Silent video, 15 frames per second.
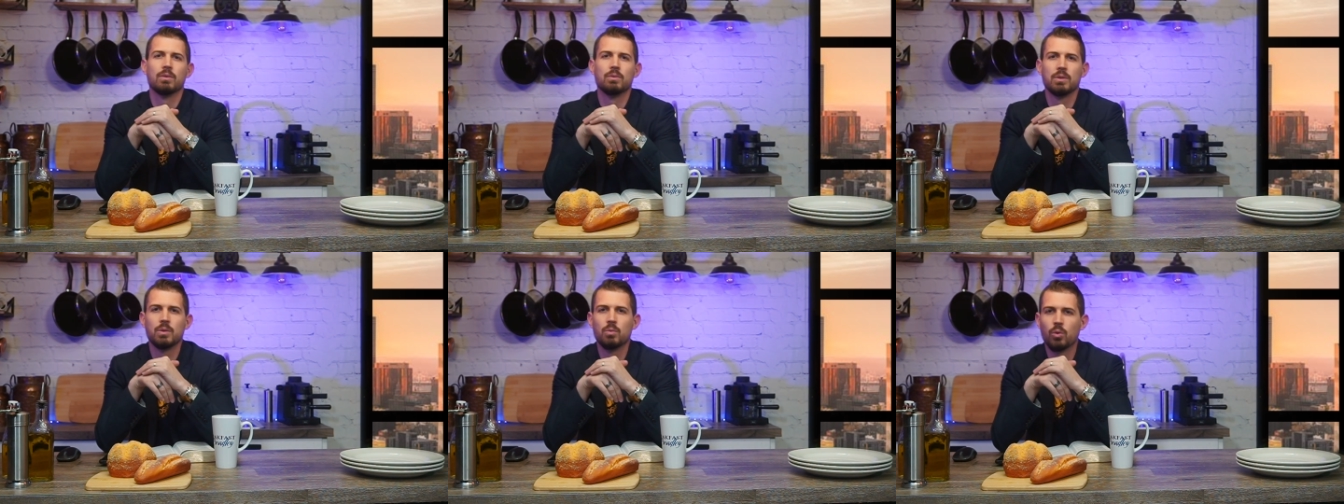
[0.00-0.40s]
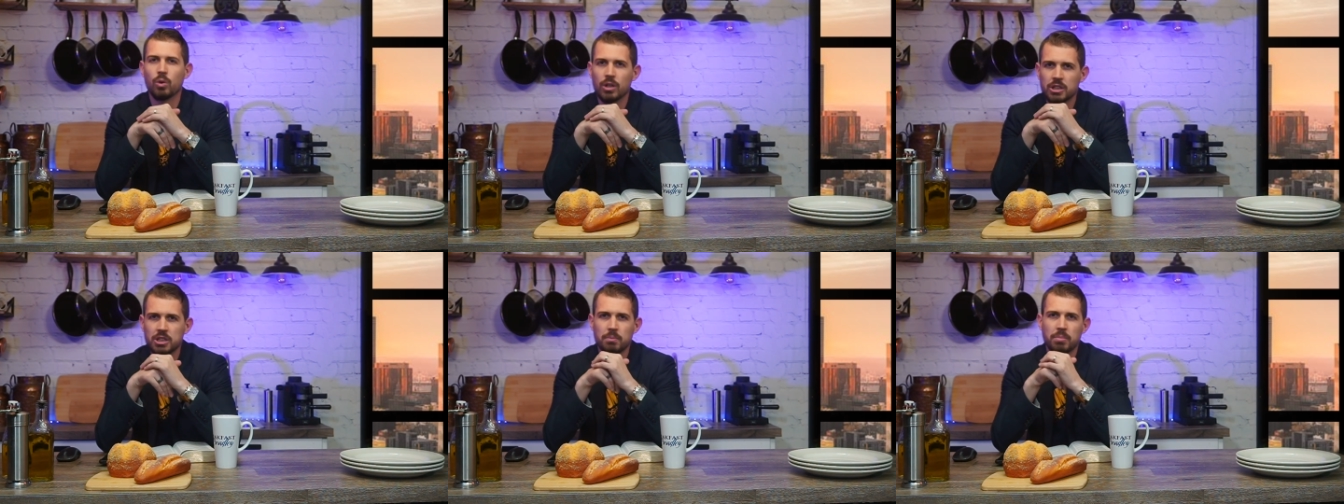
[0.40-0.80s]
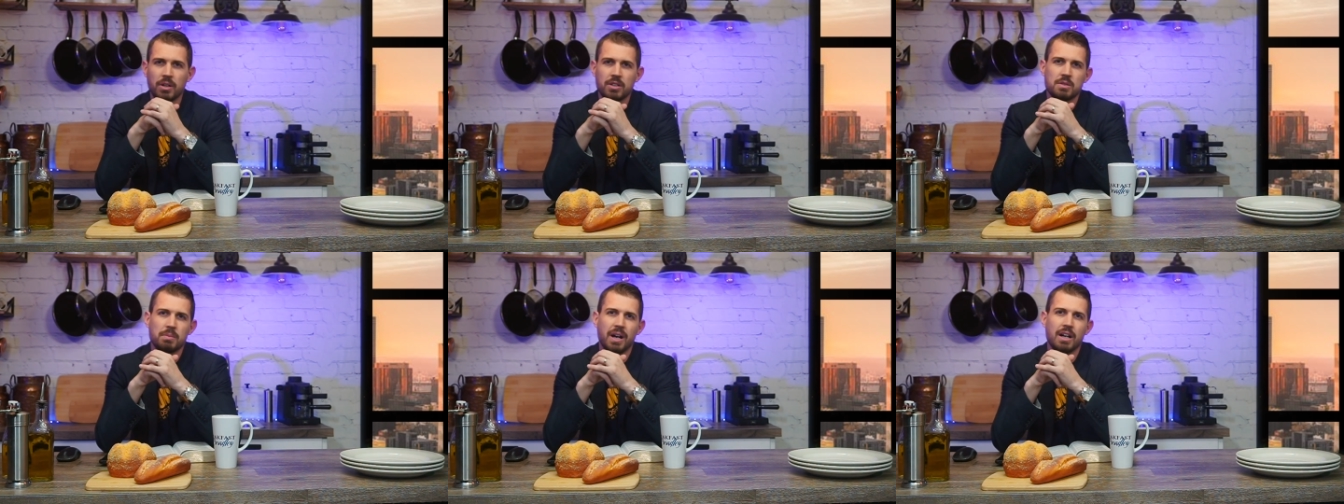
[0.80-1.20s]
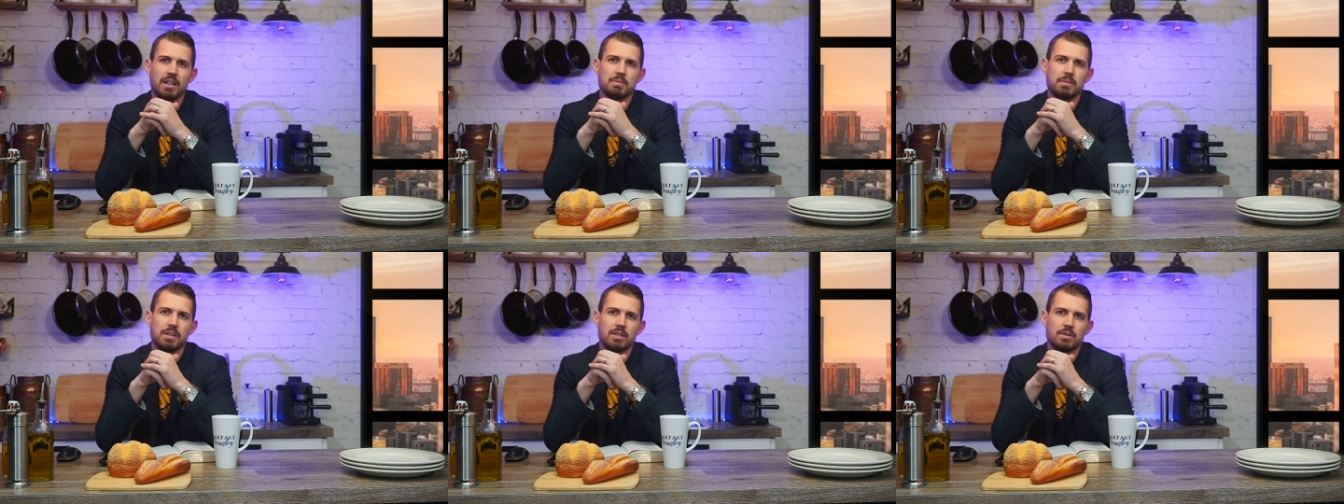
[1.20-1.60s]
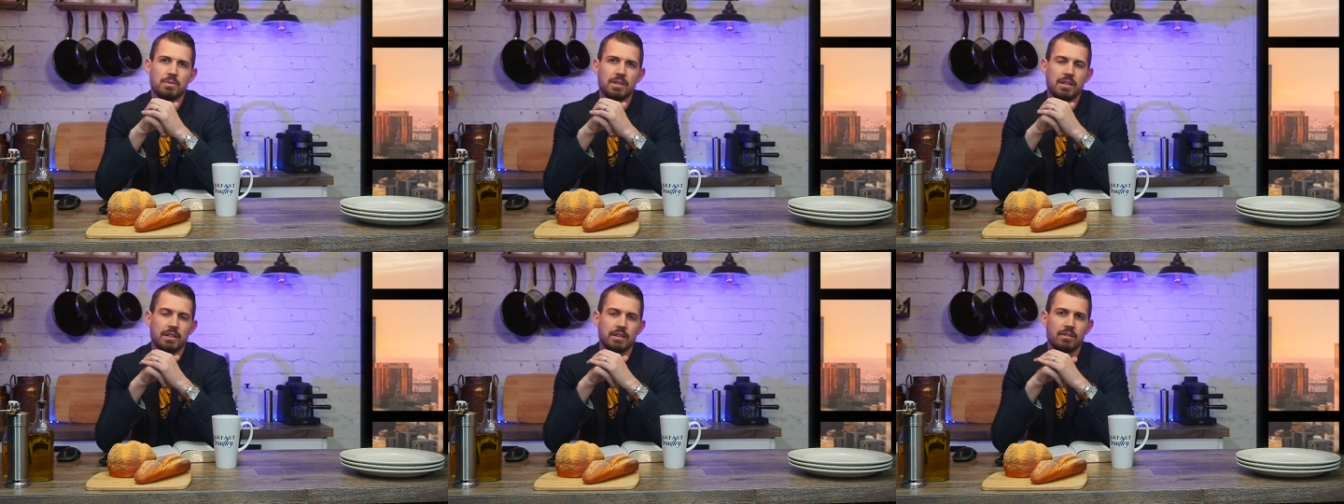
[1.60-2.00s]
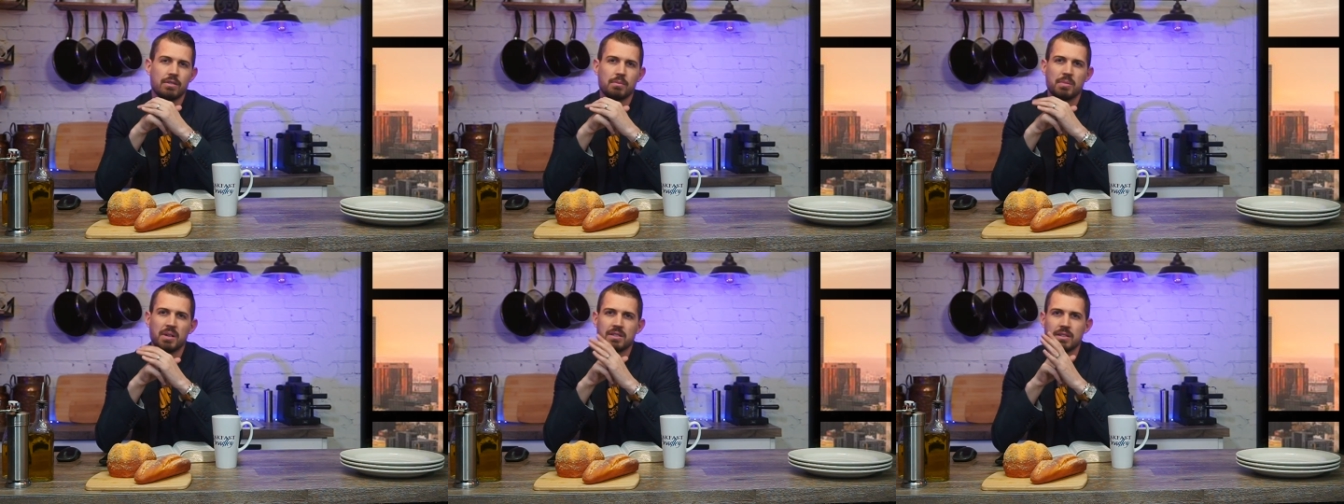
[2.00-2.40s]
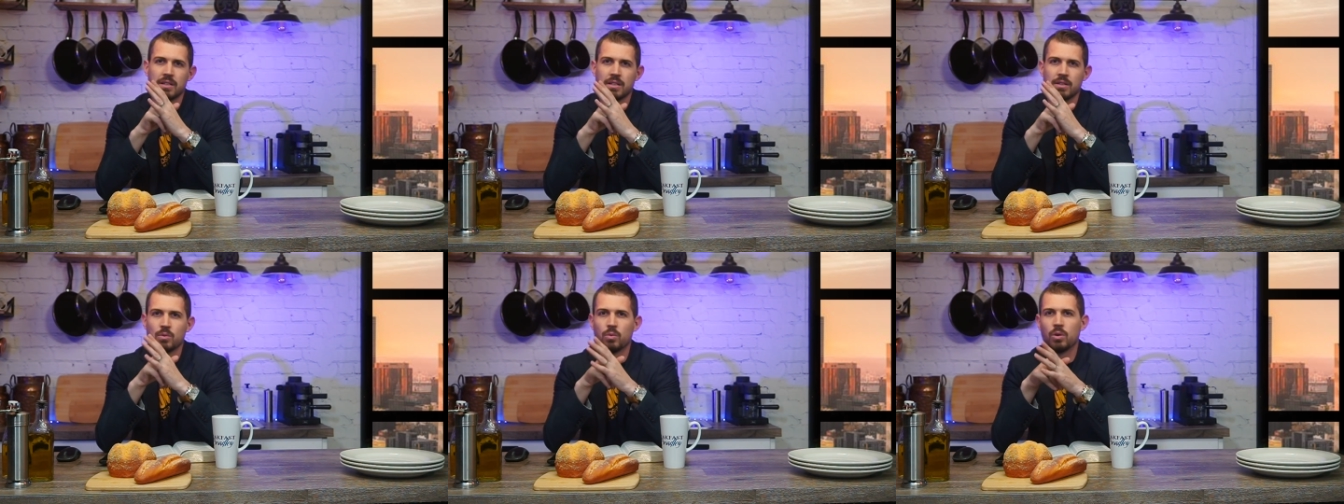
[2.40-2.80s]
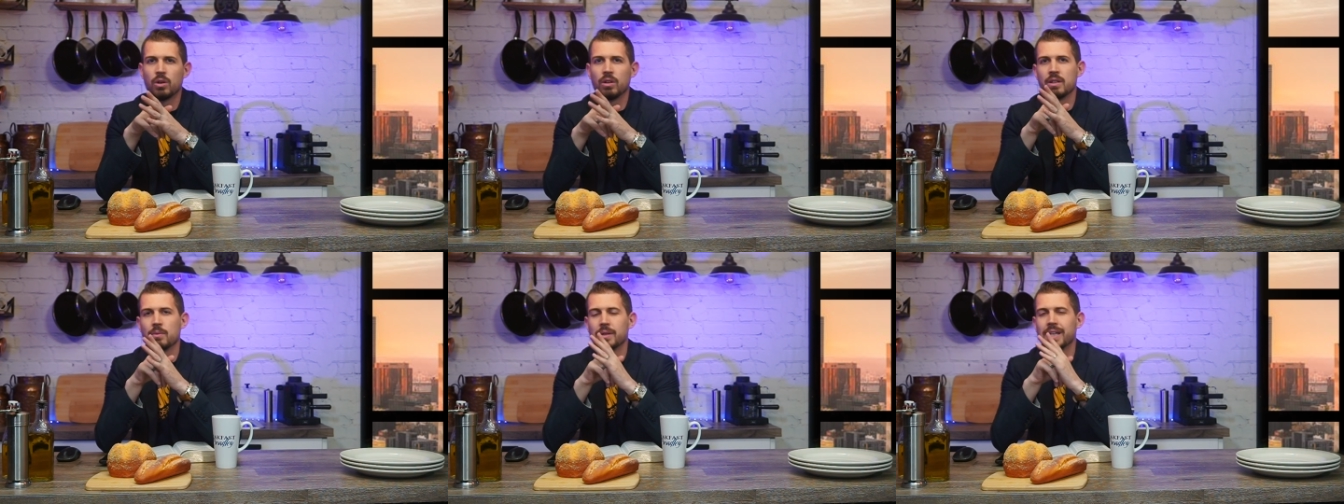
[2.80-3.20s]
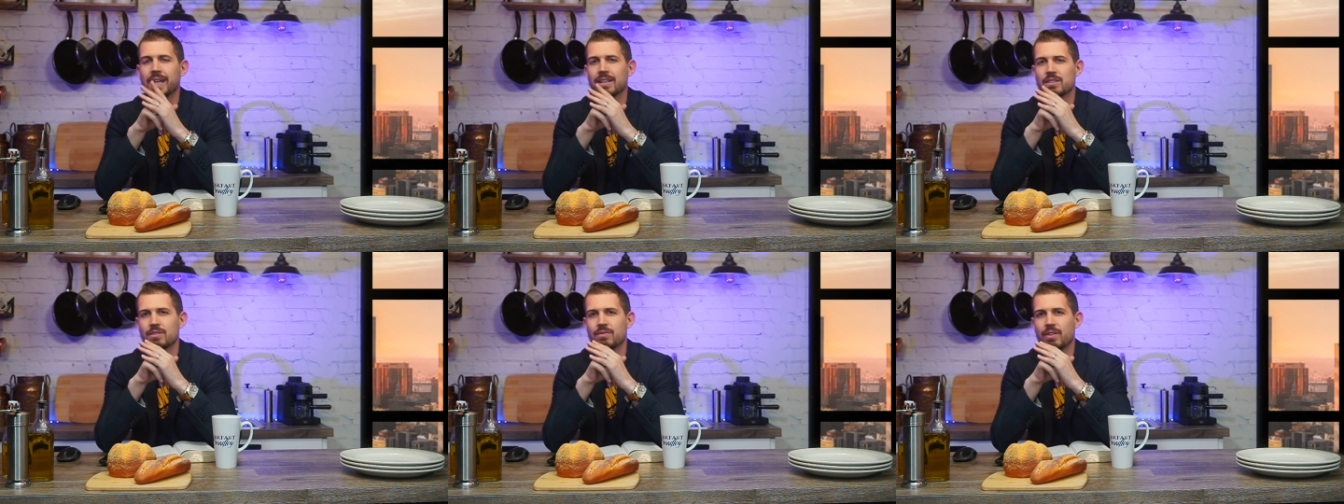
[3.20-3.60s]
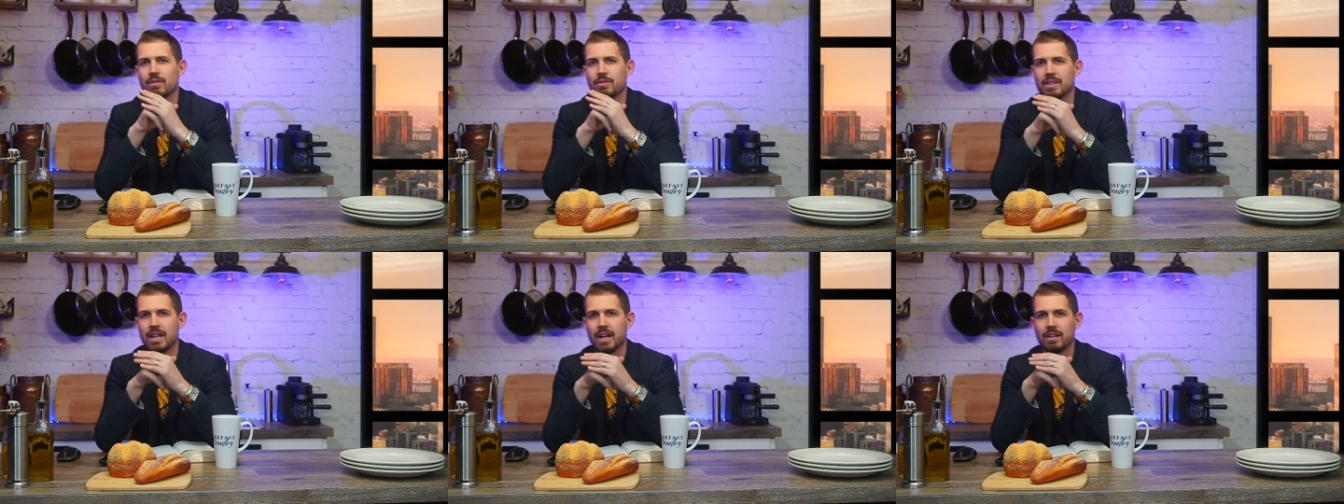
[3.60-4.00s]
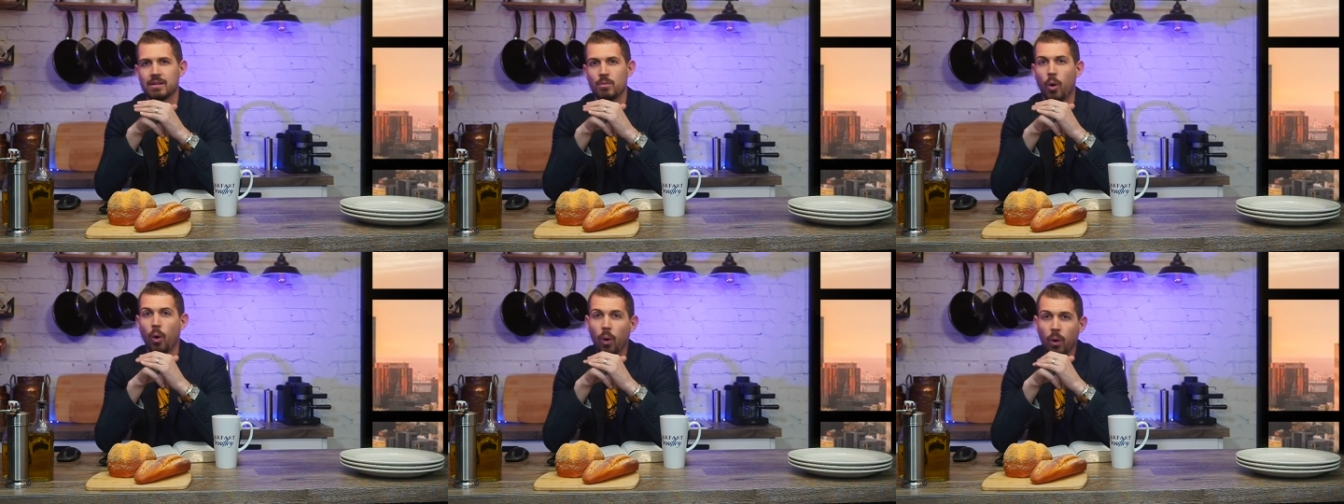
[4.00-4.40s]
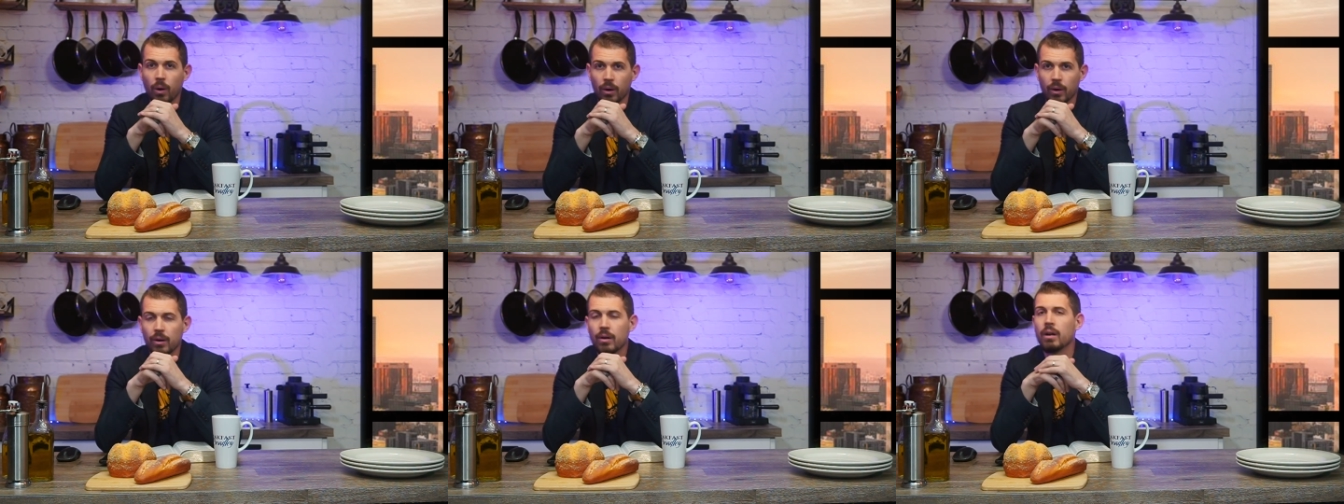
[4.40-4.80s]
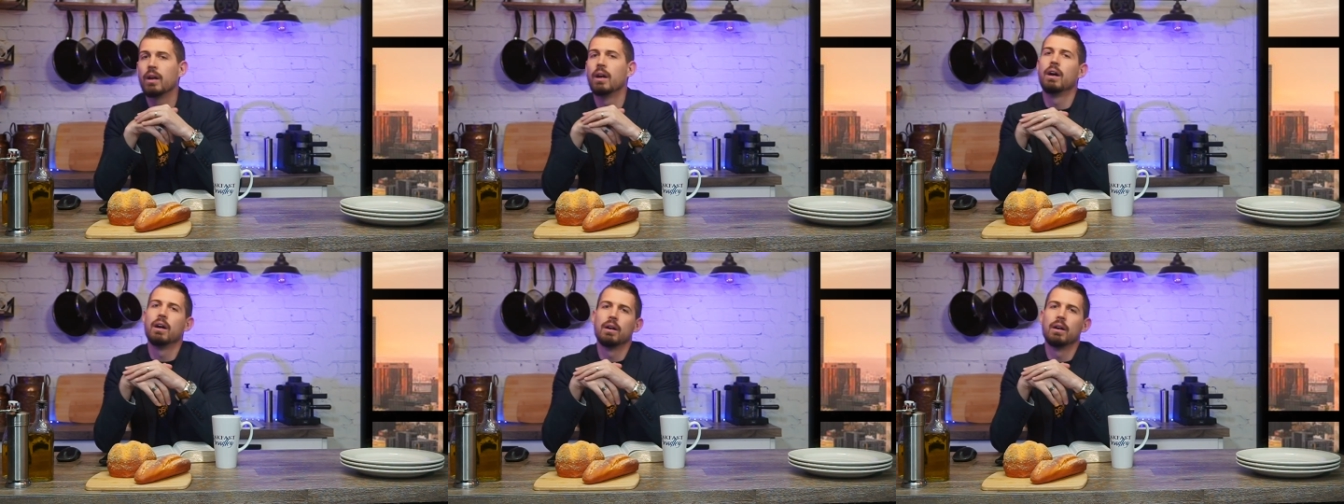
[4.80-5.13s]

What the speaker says: We worship our spouse because we think they're the best thing in the world and that we can't survive without them. Or